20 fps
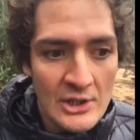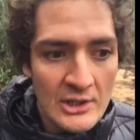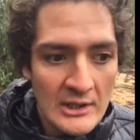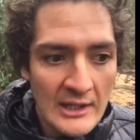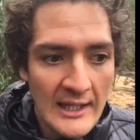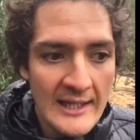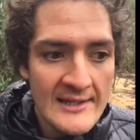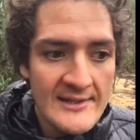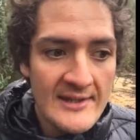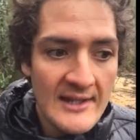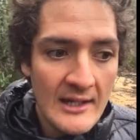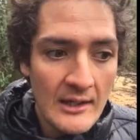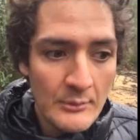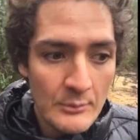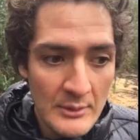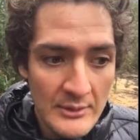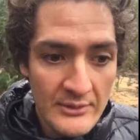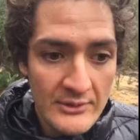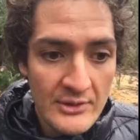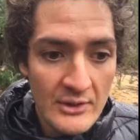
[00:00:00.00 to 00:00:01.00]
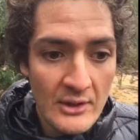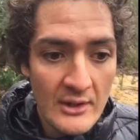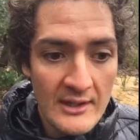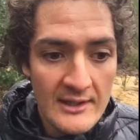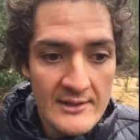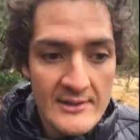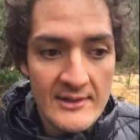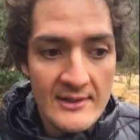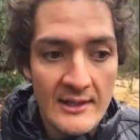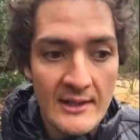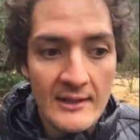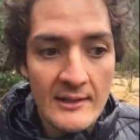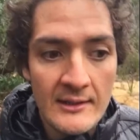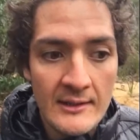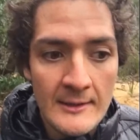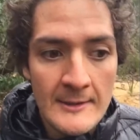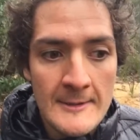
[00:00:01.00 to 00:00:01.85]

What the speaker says: lays out with science that